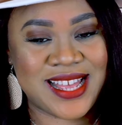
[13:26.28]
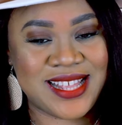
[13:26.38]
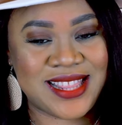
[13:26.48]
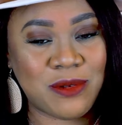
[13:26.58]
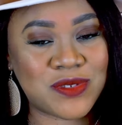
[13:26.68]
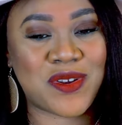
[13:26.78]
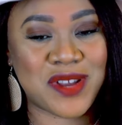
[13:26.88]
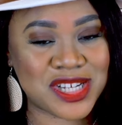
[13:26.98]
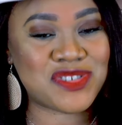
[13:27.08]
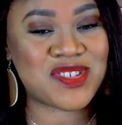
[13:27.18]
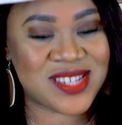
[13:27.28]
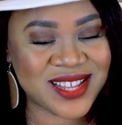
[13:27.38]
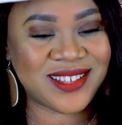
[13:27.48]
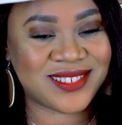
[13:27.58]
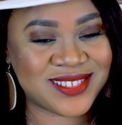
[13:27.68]
very
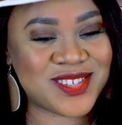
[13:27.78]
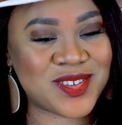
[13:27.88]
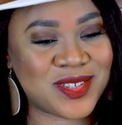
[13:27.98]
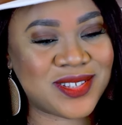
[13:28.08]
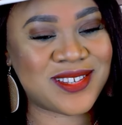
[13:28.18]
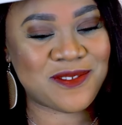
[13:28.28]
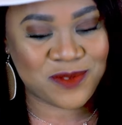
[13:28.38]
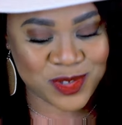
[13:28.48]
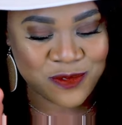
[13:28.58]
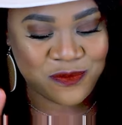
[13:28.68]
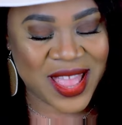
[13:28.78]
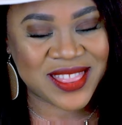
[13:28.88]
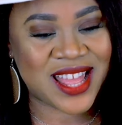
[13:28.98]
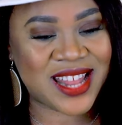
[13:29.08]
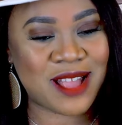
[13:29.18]
interesting to find
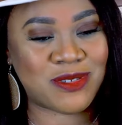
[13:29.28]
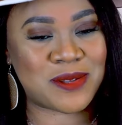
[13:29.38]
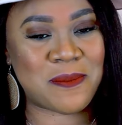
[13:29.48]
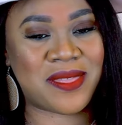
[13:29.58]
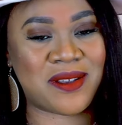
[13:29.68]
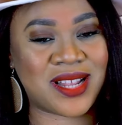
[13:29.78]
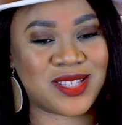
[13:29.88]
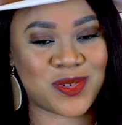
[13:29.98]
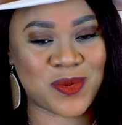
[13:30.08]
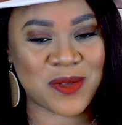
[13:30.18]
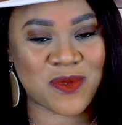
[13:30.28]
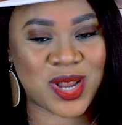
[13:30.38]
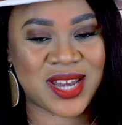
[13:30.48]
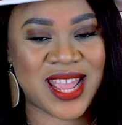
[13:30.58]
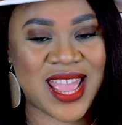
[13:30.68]
that I was a mother at
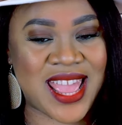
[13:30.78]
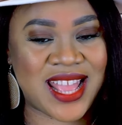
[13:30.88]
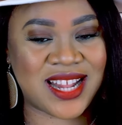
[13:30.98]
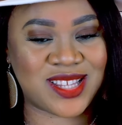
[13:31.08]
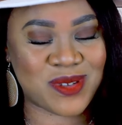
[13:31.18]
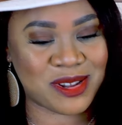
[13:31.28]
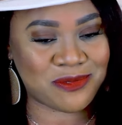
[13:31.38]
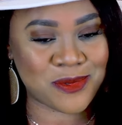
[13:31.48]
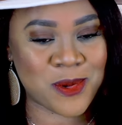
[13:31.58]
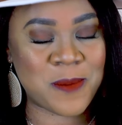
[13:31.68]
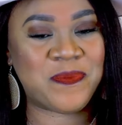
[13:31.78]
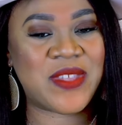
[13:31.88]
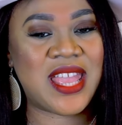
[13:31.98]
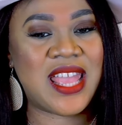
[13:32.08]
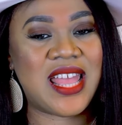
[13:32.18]
21 and 24.
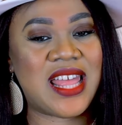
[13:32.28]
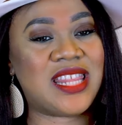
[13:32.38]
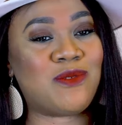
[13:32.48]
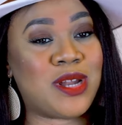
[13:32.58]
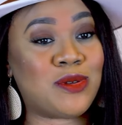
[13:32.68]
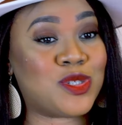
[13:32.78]
And then when I was